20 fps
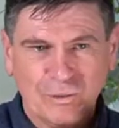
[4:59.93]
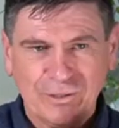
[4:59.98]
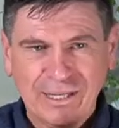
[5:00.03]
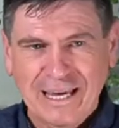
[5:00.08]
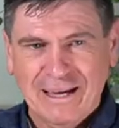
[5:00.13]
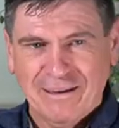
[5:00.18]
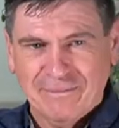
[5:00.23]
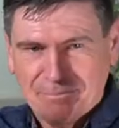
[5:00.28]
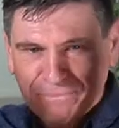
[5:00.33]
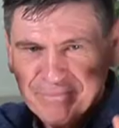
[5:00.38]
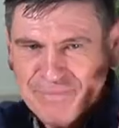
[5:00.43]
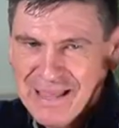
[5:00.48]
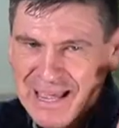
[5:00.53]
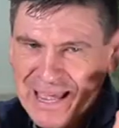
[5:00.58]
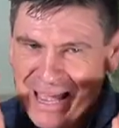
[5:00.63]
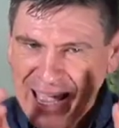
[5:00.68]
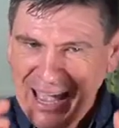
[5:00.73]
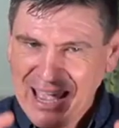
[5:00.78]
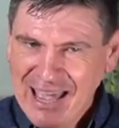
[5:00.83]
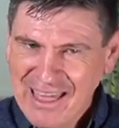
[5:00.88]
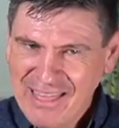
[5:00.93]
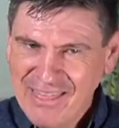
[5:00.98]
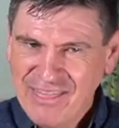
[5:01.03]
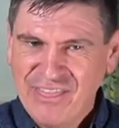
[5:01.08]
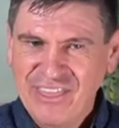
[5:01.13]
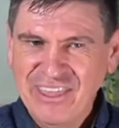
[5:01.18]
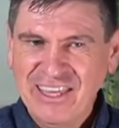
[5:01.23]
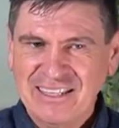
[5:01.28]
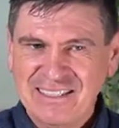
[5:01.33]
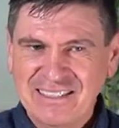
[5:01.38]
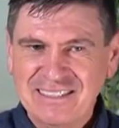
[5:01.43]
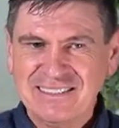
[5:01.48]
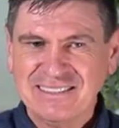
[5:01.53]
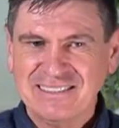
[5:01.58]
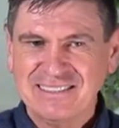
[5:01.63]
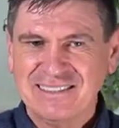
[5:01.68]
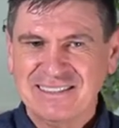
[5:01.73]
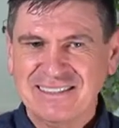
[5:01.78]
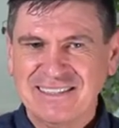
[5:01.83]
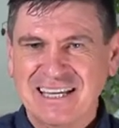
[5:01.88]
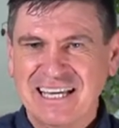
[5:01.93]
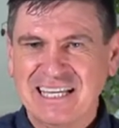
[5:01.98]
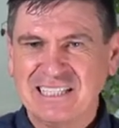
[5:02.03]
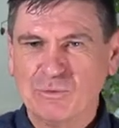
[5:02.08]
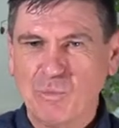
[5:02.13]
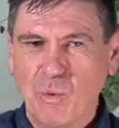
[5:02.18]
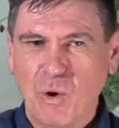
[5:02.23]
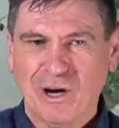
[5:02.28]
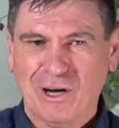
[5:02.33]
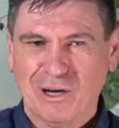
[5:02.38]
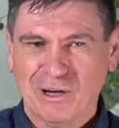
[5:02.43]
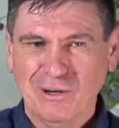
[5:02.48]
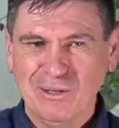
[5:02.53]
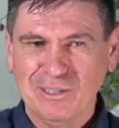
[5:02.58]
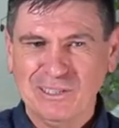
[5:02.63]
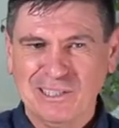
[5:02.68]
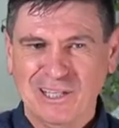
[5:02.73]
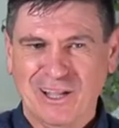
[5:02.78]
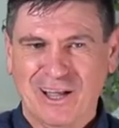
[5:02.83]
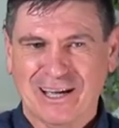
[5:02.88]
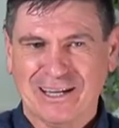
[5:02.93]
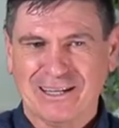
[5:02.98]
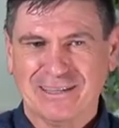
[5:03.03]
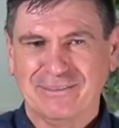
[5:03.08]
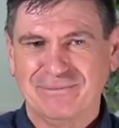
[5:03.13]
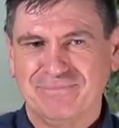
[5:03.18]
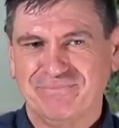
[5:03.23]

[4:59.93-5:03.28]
Now, this is what it looks like.